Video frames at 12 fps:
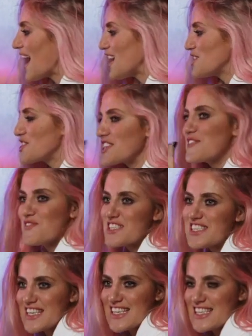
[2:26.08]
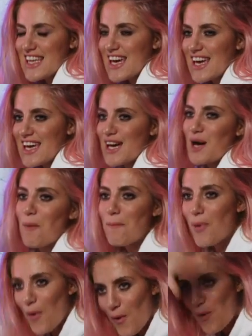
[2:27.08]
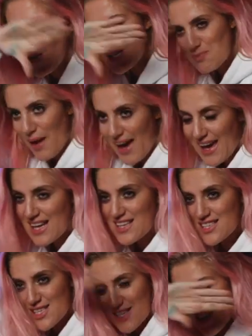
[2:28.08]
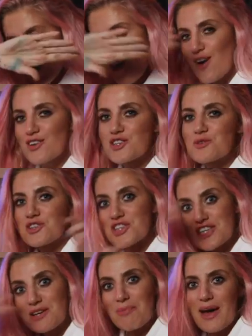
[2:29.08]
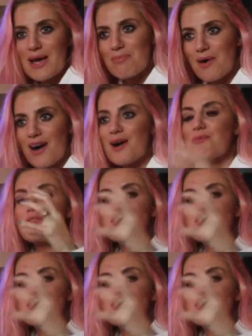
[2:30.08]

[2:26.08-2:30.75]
actually physically poured paint onto a sheet of paper, we